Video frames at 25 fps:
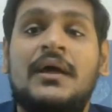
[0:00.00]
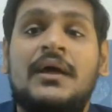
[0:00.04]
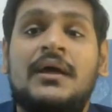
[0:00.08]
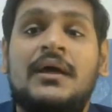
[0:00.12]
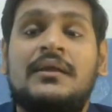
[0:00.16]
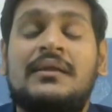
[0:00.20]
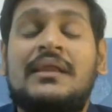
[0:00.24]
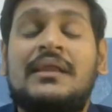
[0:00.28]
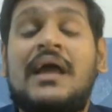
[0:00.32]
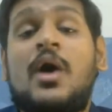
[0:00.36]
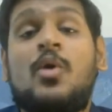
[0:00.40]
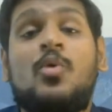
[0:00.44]

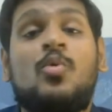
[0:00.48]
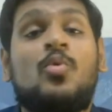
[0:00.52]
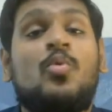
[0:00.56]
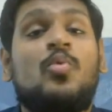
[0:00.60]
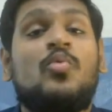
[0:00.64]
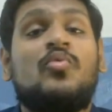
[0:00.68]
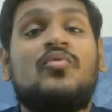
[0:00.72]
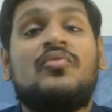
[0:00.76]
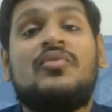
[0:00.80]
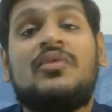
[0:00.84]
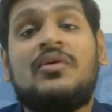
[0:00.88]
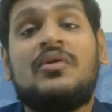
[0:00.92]
now
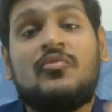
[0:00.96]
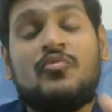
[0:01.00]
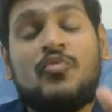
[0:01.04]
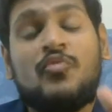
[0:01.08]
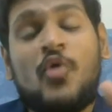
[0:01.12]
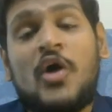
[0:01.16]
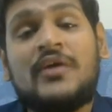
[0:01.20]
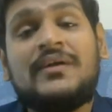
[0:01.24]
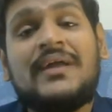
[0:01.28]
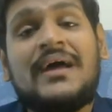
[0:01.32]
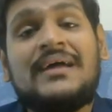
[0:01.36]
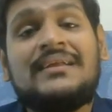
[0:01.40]

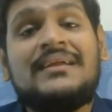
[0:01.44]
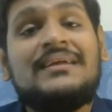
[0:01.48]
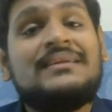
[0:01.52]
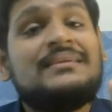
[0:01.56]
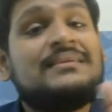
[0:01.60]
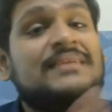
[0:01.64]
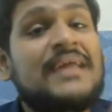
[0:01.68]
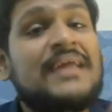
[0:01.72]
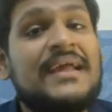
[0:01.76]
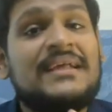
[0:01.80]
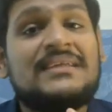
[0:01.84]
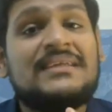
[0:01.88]
what are the
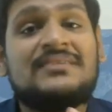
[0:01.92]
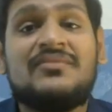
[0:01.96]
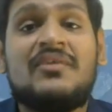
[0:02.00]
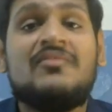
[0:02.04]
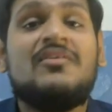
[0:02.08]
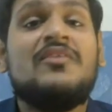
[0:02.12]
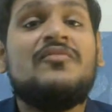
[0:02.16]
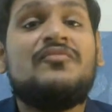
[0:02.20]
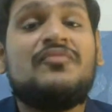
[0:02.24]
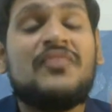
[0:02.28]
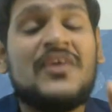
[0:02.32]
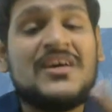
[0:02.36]
things we
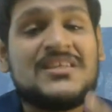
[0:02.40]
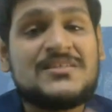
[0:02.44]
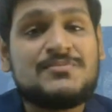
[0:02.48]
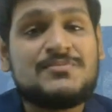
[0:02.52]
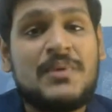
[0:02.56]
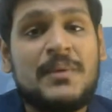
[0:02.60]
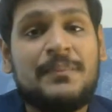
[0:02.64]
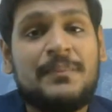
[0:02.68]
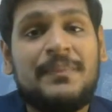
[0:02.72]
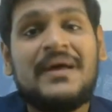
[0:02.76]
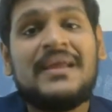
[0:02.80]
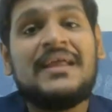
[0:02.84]
will first
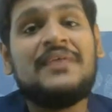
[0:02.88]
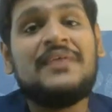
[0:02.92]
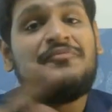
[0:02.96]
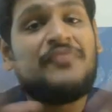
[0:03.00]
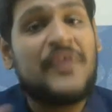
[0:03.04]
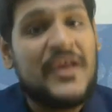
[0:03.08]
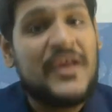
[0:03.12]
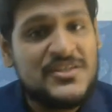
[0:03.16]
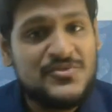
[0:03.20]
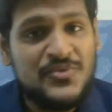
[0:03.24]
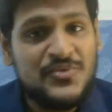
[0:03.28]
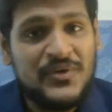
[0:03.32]
prepare in
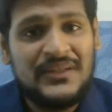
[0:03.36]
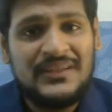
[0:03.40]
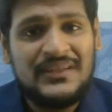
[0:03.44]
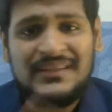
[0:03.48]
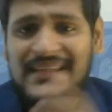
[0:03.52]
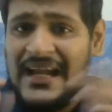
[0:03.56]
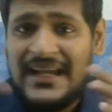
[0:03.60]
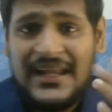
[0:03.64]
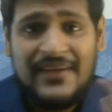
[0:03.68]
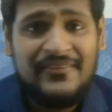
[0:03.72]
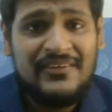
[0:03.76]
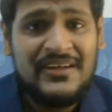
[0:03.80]
phase 1
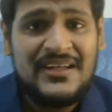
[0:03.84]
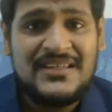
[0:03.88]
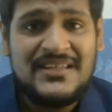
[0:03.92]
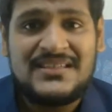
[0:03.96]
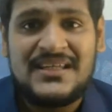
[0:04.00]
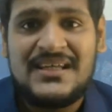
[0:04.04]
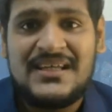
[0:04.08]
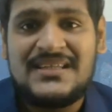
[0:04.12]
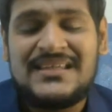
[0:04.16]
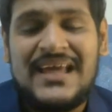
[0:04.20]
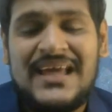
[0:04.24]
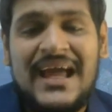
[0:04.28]
that i will
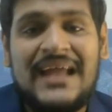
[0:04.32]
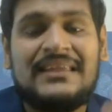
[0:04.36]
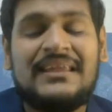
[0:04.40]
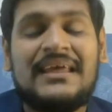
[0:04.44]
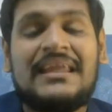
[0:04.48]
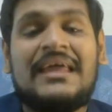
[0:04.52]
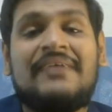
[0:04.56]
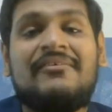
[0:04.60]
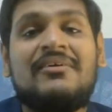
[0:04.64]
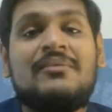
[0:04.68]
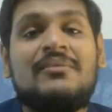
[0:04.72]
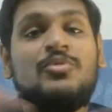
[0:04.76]
discuss and
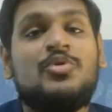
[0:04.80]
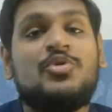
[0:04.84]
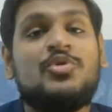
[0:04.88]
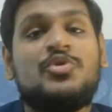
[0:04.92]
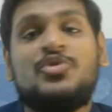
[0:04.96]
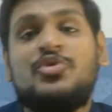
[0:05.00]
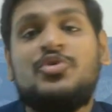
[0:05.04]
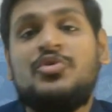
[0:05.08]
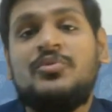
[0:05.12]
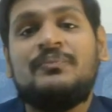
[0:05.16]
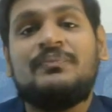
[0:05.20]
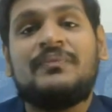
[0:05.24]
then i will move
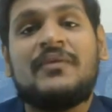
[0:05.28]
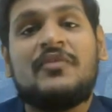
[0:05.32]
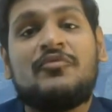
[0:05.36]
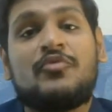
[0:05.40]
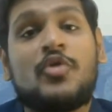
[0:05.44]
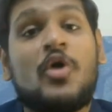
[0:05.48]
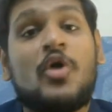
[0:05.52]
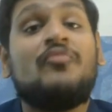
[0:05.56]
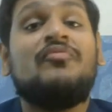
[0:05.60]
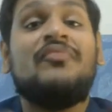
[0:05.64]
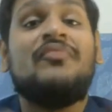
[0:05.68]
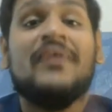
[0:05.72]
to
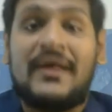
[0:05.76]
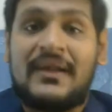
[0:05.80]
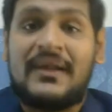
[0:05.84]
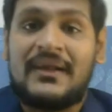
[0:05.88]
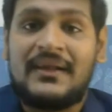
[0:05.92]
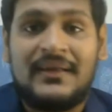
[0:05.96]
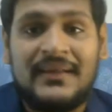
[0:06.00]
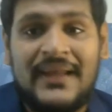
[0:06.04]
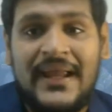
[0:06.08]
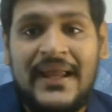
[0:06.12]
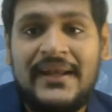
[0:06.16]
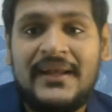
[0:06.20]
from where,
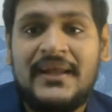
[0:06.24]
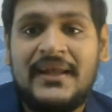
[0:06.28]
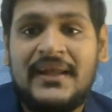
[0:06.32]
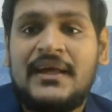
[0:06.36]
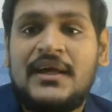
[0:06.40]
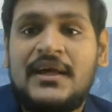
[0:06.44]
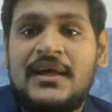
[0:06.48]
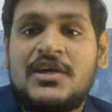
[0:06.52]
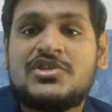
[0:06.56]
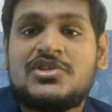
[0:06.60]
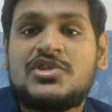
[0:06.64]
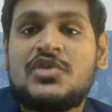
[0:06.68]
right?
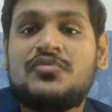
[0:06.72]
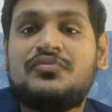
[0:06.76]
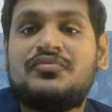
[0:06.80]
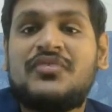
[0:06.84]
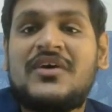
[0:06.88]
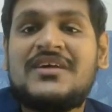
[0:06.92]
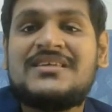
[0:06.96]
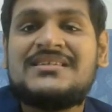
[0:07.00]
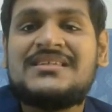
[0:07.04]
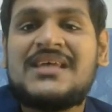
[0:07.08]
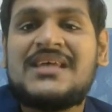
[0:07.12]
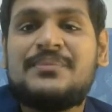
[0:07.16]
So
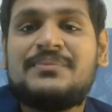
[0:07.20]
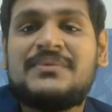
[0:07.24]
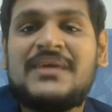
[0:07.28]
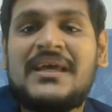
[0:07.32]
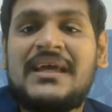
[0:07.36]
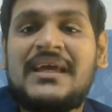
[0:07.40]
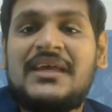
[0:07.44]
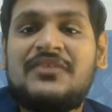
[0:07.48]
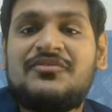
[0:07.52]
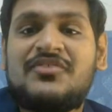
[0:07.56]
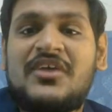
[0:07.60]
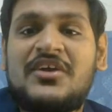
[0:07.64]
first
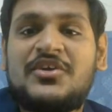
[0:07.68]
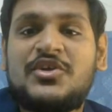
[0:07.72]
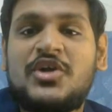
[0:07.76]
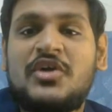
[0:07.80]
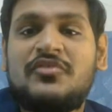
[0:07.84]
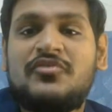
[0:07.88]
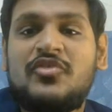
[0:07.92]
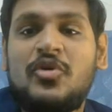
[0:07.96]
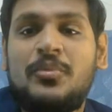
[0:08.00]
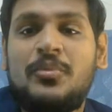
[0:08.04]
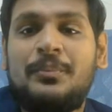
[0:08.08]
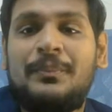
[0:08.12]
subject in front
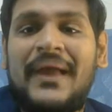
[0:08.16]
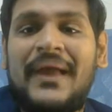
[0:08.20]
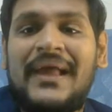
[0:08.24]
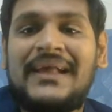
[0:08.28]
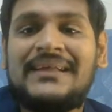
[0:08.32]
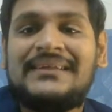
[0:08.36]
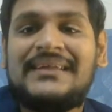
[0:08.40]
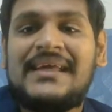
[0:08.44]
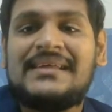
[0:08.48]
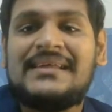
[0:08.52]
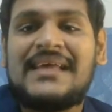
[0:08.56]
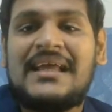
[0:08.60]
of you,
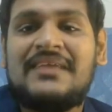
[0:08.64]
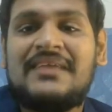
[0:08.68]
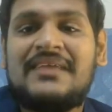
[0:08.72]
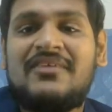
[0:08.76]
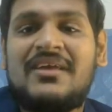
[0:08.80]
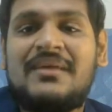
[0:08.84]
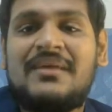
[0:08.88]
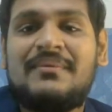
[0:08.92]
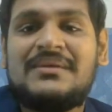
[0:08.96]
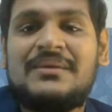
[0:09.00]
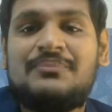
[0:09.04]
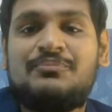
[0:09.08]
basics and
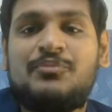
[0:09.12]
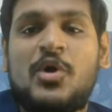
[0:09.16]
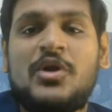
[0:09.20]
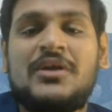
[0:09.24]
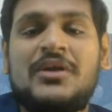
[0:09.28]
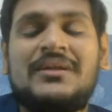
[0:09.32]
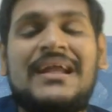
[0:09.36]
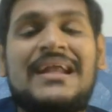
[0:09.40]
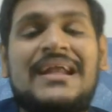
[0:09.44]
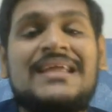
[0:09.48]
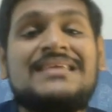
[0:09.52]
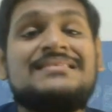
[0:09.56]
very much
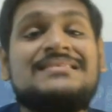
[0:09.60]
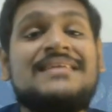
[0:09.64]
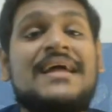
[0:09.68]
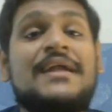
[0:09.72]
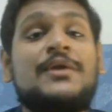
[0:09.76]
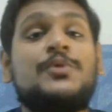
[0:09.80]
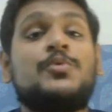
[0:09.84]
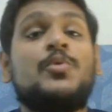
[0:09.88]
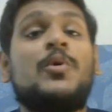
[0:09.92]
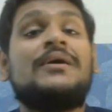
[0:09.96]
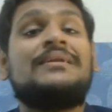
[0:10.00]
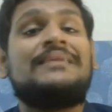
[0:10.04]
important, that is
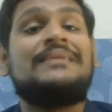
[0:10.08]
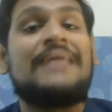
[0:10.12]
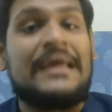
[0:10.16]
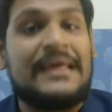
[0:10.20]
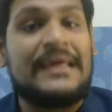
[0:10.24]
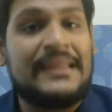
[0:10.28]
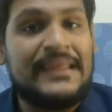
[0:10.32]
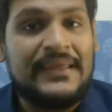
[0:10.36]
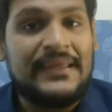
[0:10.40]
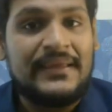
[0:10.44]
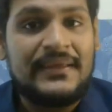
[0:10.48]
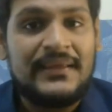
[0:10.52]
network
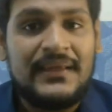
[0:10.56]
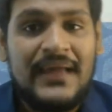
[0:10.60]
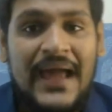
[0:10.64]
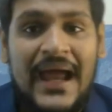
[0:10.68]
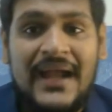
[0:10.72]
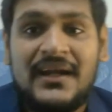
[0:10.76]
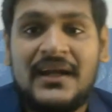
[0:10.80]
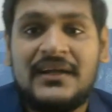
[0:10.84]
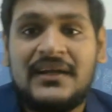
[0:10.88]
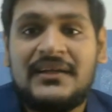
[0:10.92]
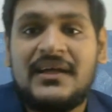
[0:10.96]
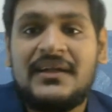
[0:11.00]
theory.
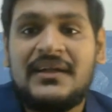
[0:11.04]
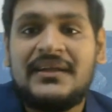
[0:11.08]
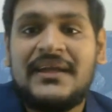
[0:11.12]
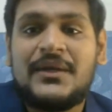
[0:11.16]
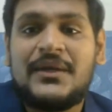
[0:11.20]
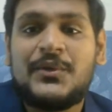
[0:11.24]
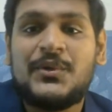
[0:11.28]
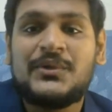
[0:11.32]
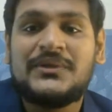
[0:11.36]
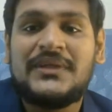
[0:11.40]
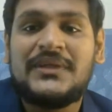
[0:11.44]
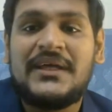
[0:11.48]
And under
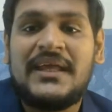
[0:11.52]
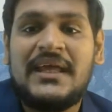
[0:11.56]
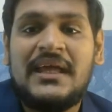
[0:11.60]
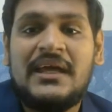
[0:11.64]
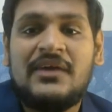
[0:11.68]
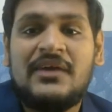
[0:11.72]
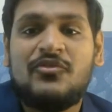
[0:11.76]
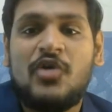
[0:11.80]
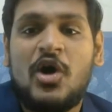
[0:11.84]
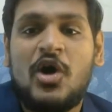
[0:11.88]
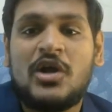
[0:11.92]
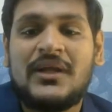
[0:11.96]
network theory,
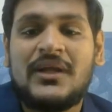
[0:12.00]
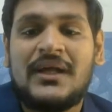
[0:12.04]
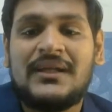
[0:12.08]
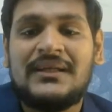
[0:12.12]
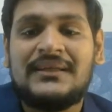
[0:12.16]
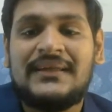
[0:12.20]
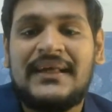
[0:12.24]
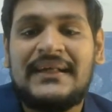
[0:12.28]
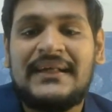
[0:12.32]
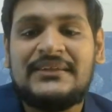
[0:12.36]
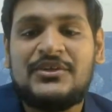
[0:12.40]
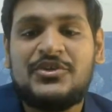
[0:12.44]
what are the
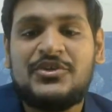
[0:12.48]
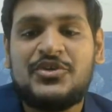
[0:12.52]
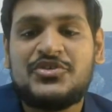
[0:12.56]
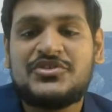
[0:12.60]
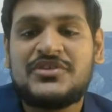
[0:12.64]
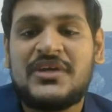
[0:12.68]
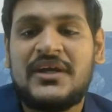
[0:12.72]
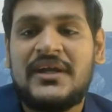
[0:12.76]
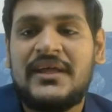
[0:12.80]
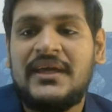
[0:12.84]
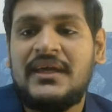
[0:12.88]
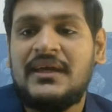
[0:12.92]
things you need to
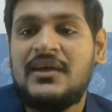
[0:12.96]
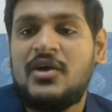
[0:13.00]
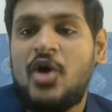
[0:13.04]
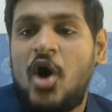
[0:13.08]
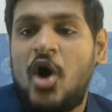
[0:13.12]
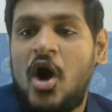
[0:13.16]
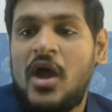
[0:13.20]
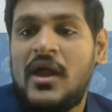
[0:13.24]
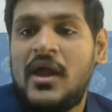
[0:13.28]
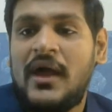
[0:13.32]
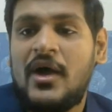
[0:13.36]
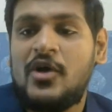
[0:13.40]
study?
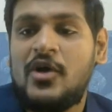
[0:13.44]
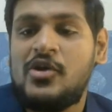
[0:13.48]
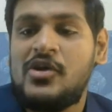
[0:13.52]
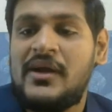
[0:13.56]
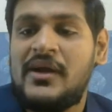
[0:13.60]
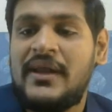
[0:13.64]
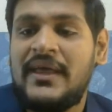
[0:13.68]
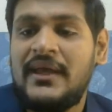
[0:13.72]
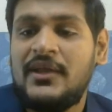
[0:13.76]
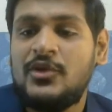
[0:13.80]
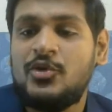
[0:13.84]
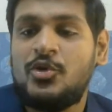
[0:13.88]
Or I
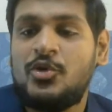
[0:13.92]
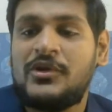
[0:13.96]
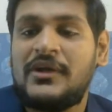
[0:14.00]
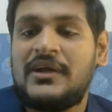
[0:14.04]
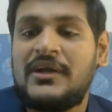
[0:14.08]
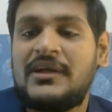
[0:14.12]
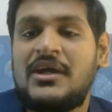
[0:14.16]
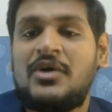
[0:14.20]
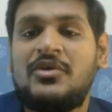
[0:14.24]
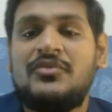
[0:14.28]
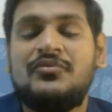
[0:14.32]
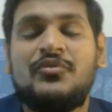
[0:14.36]
already
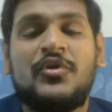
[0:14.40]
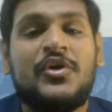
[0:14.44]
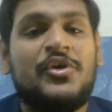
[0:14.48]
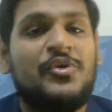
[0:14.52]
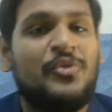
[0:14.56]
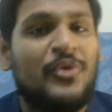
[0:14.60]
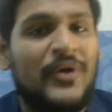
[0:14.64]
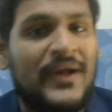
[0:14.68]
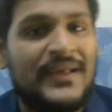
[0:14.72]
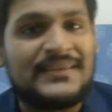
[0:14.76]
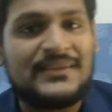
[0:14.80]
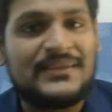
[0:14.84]
noted down for
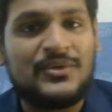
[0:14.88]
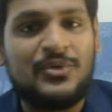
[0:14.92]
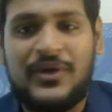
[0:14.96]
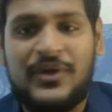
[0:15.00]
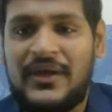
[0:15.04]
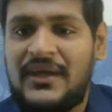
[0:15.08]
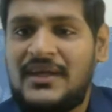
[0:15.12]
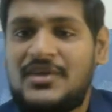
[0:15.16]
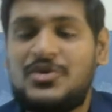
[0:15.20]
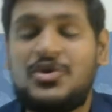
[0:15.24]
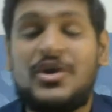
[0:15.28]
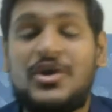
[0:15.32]
you guys.
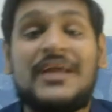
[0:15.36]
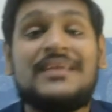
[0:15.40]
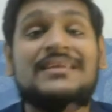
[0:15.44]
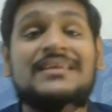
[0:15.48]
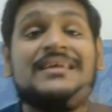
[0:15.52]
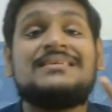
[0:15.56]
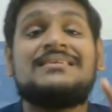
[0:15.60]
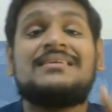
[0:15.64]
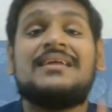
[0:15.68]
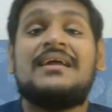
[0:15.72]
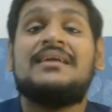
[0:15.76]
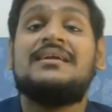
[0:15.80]
Okay, you can
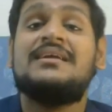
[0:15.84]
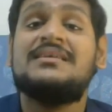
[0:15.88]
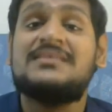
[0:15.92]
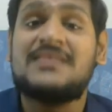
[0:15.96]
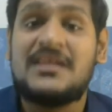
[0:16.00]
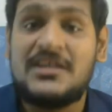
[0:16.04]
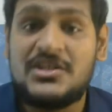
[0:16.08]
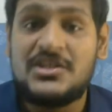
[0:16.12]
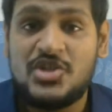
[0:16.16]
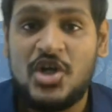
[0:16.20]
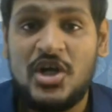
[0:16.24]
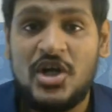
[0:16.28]
just take the
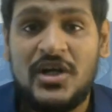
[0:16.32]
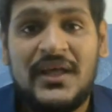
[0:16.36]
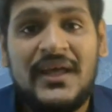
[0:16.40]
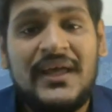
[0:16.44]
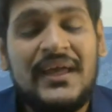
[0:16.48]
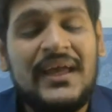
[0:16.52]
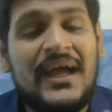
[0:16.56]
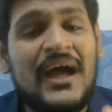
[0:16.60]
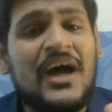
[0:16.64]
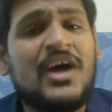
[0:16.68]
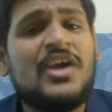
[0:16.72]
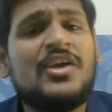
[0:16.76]
screenshot
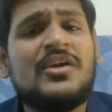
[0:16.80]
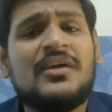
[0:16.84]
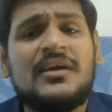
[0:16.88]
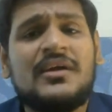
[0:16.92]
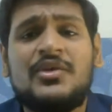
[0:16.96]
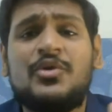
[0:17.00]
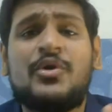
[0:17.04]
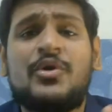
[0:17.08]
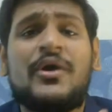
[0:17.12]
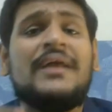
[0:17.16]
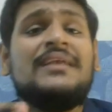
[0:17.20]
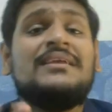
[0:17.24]
or
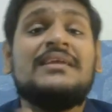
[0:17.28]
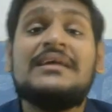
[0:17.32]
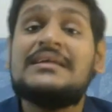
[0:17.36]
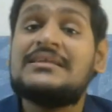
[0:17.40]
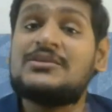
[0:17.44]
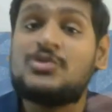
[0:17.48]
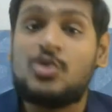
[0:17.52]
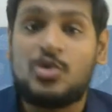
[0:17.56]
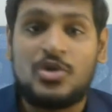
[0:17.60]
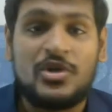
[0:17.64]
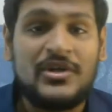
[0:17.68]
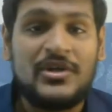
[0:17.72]
you can
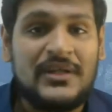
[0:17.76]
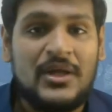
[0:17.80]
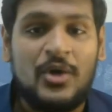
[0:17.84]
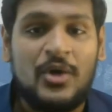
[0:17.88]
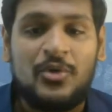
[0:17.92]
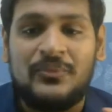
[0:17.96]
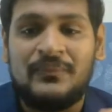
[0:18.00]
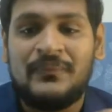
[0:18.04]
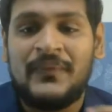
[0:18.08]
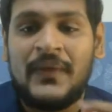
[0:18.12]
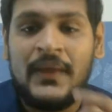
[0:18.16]
just note it down.